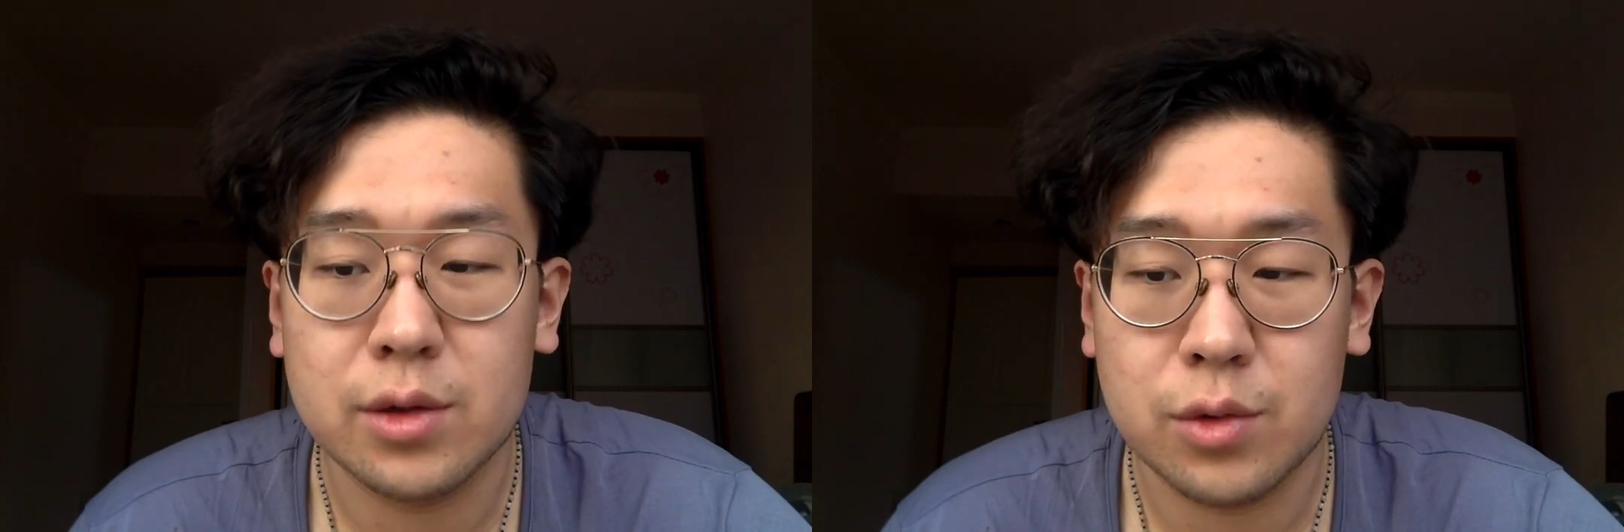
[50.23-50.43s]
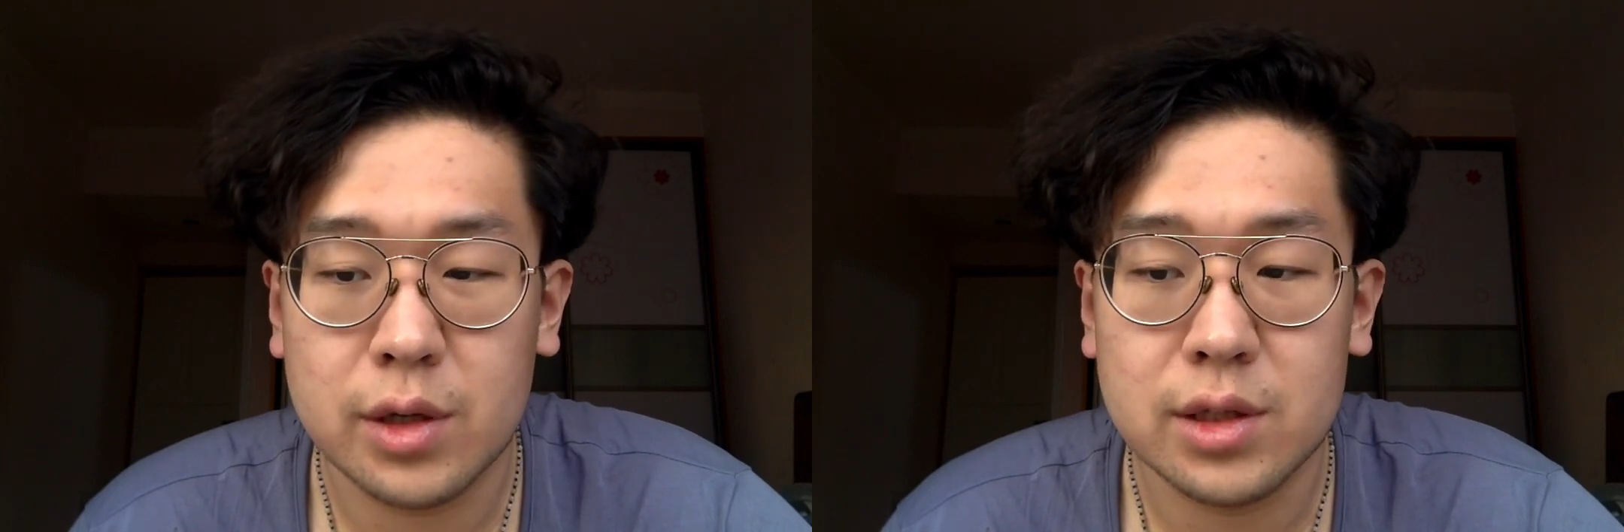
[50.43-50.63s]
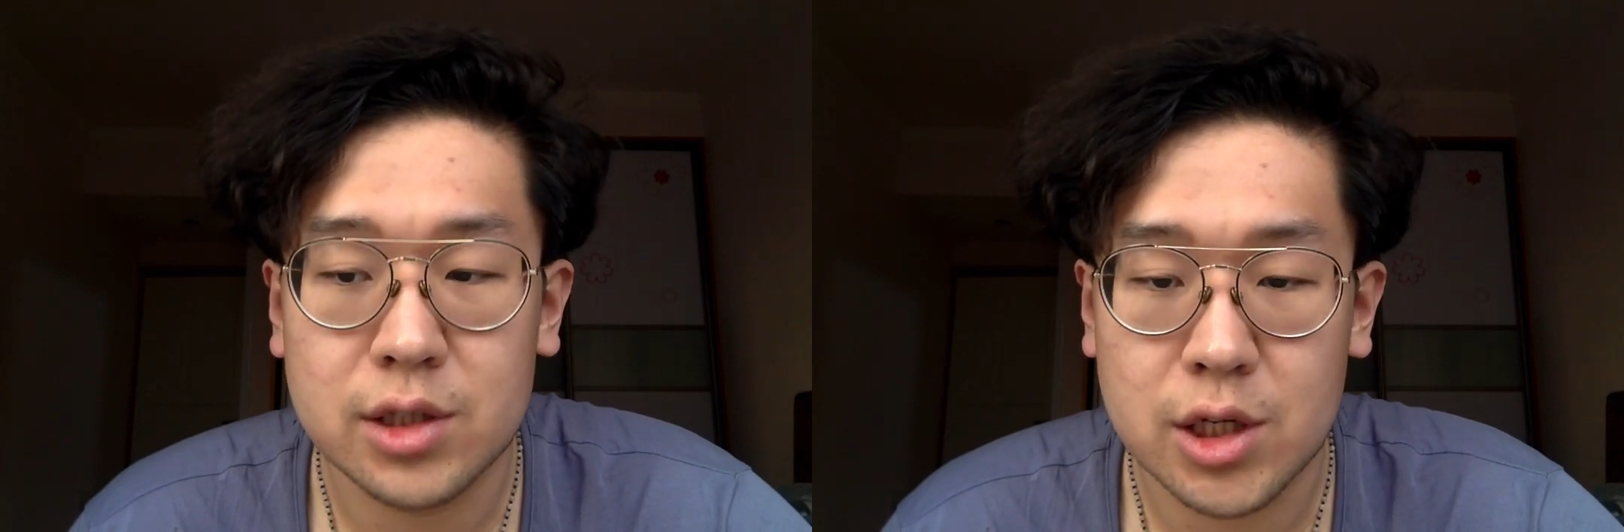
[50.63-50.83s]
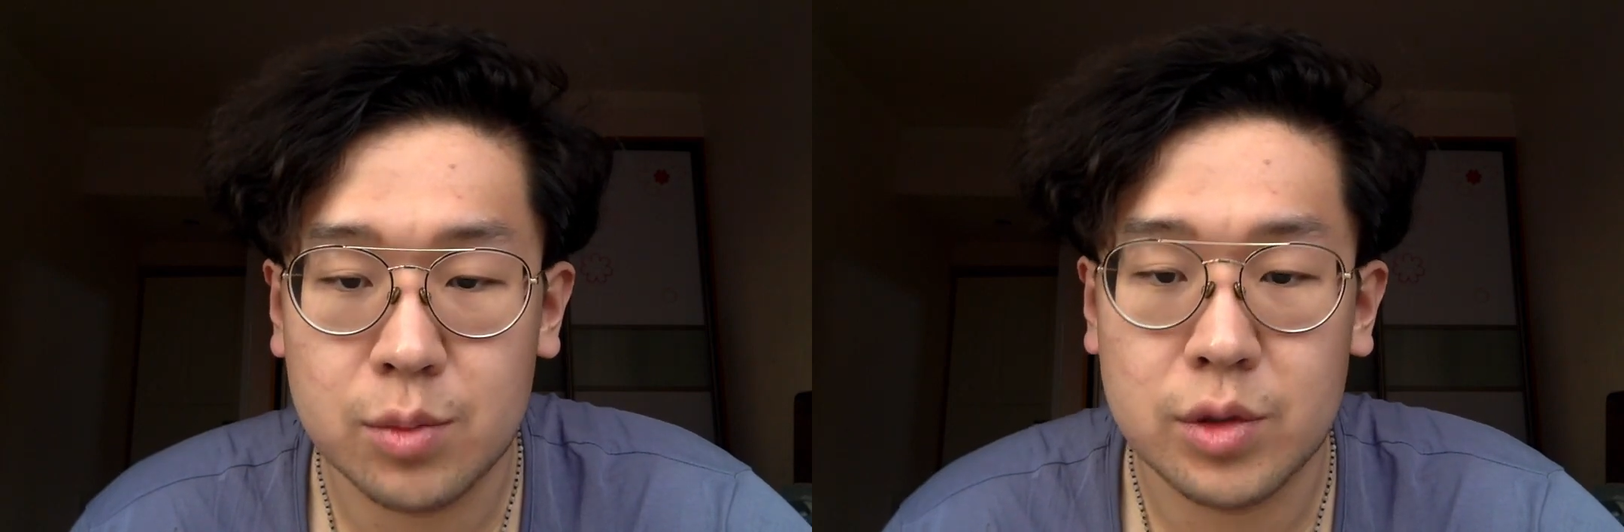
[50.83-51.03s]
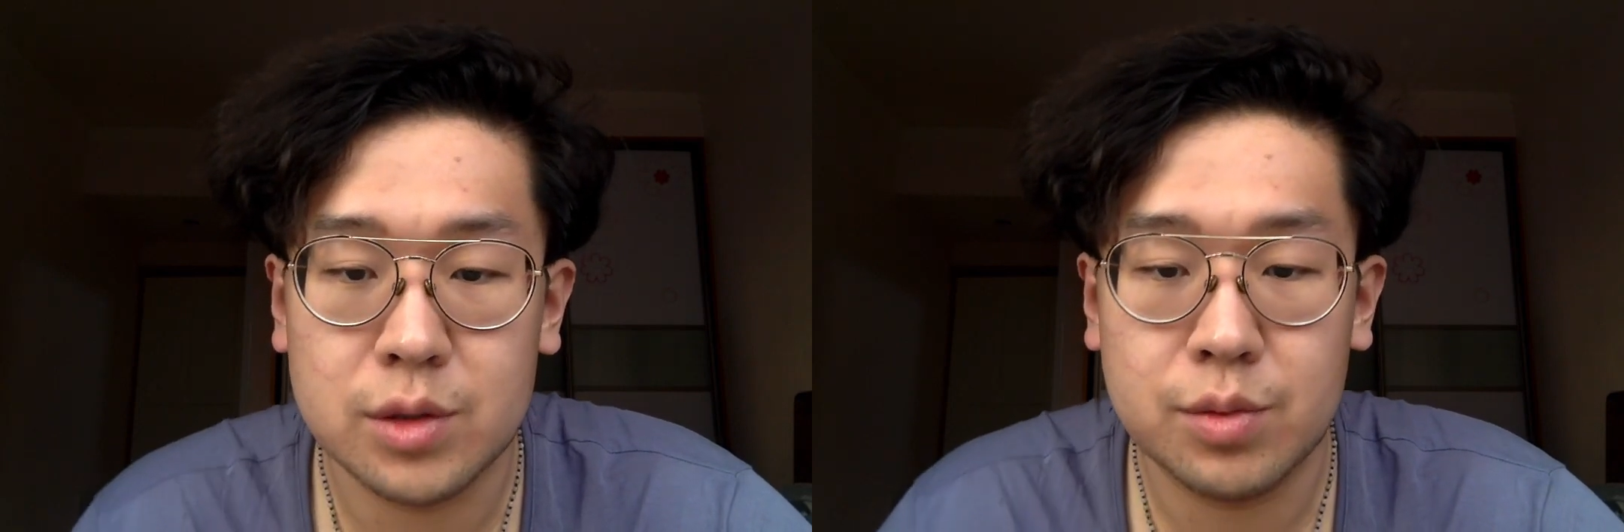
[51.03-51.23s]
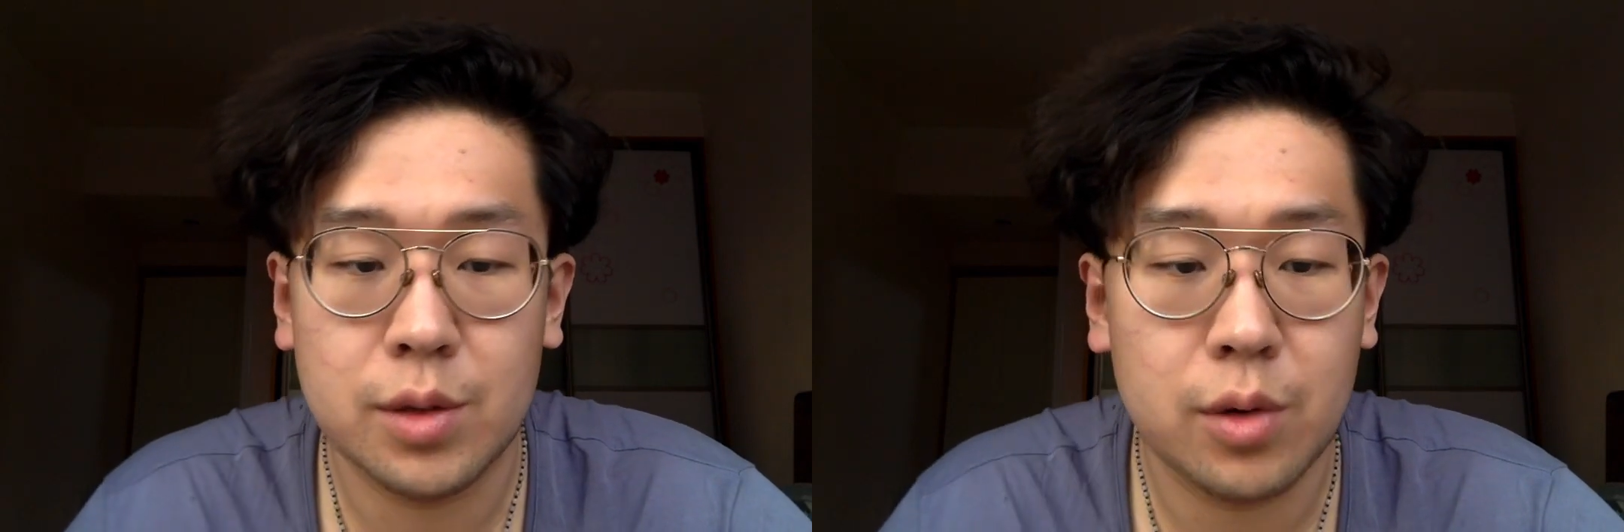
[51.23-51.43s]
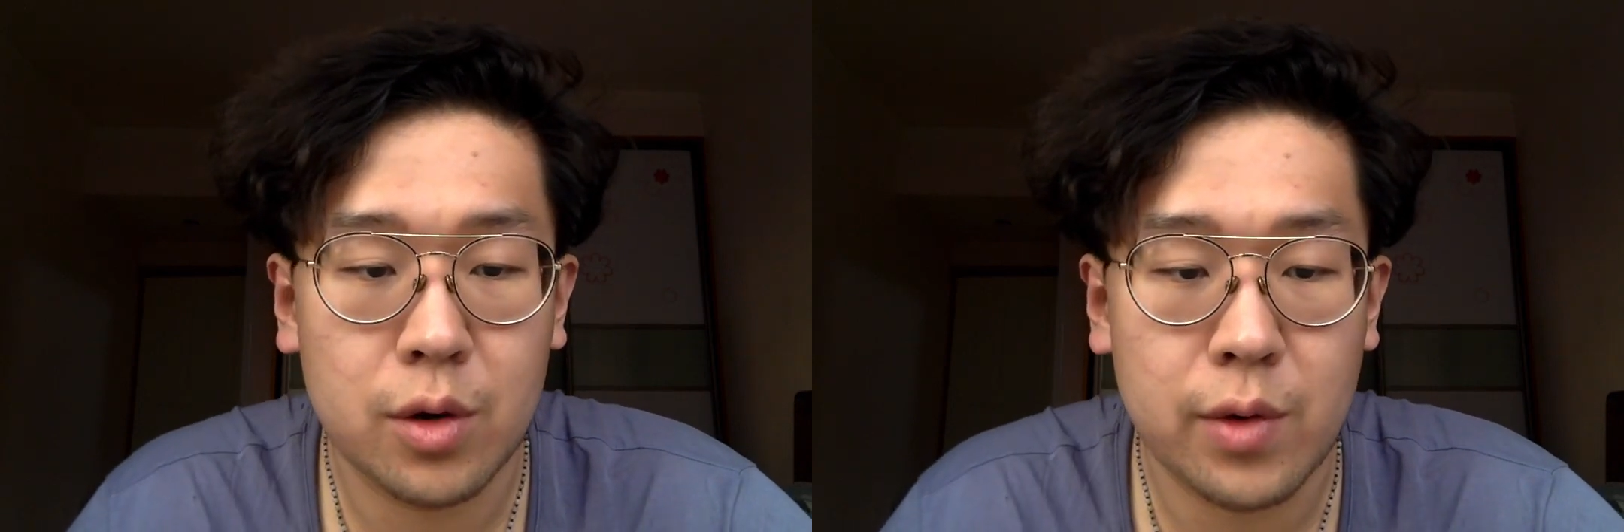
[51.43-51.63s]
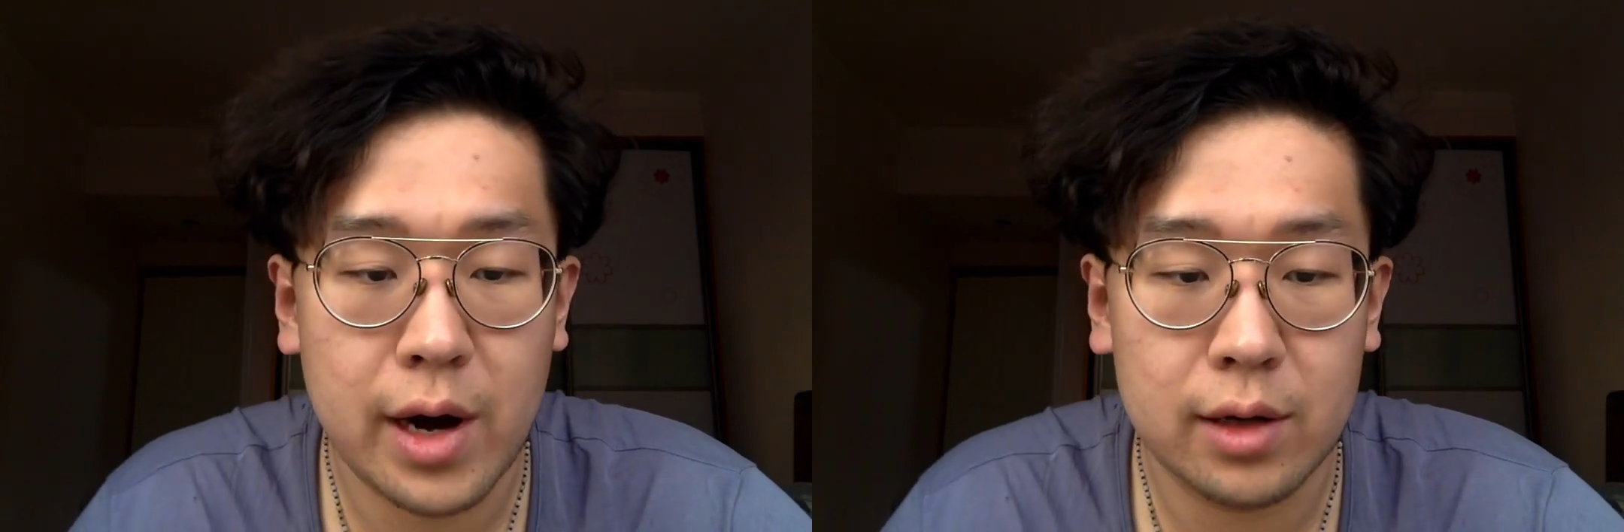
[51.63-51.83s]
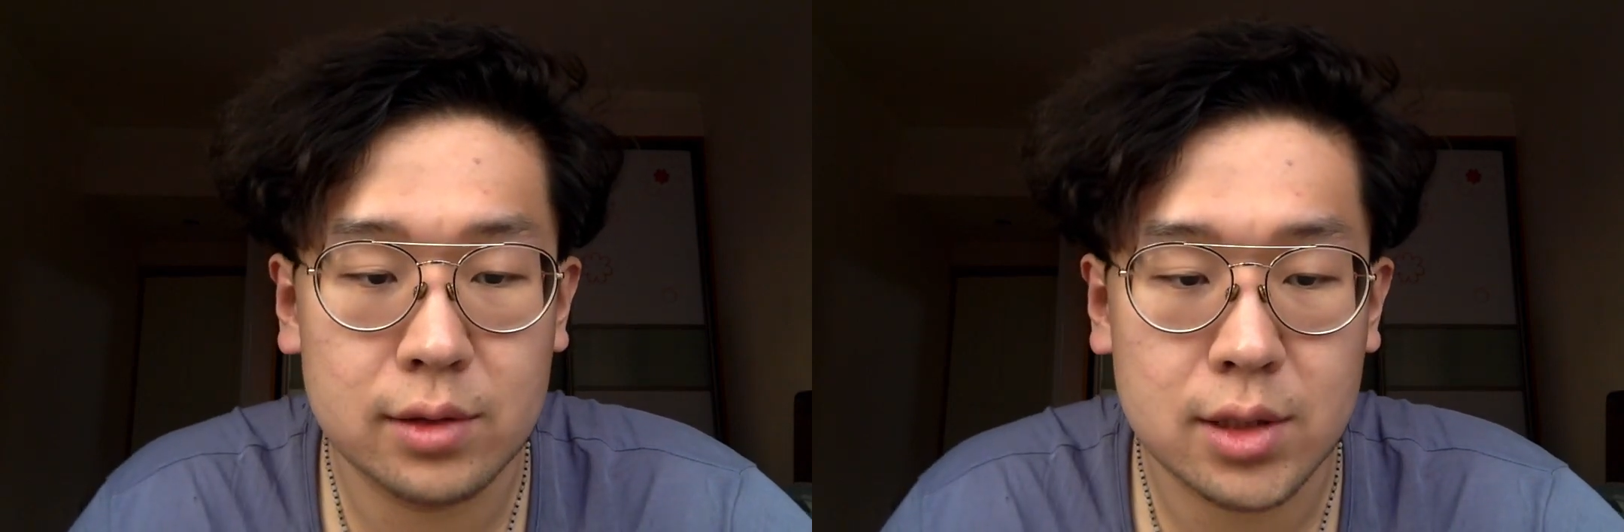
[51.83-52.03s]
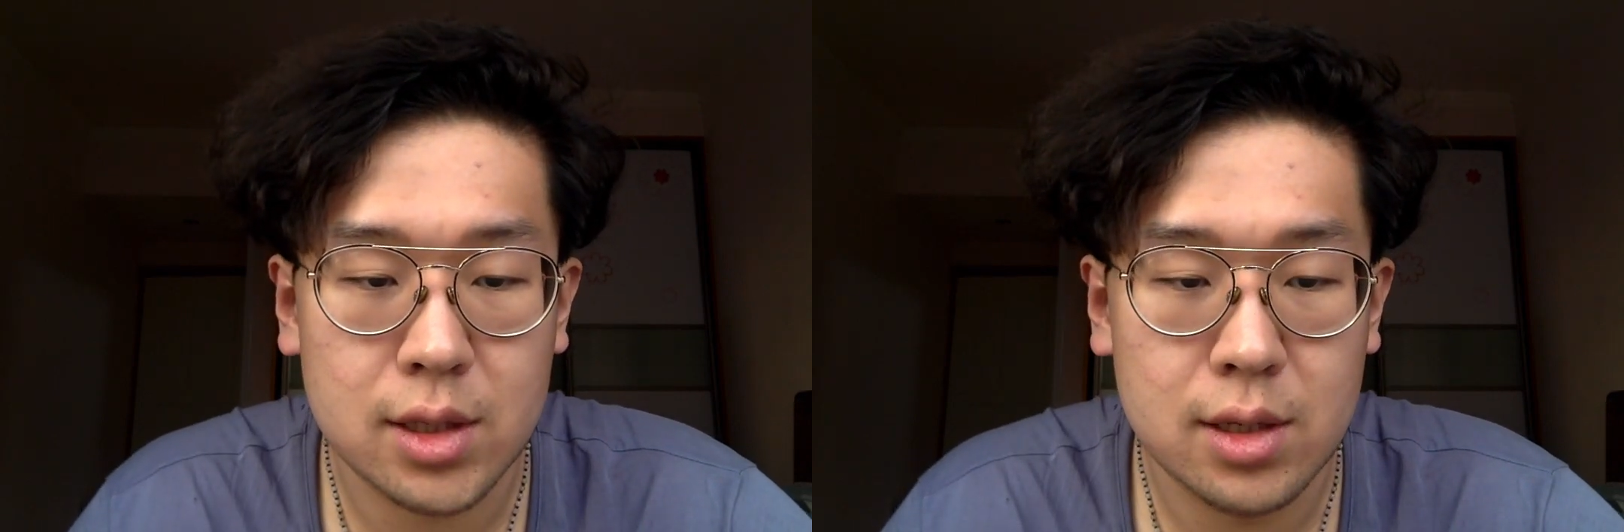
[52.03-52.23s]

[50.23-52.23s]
relationship with people around.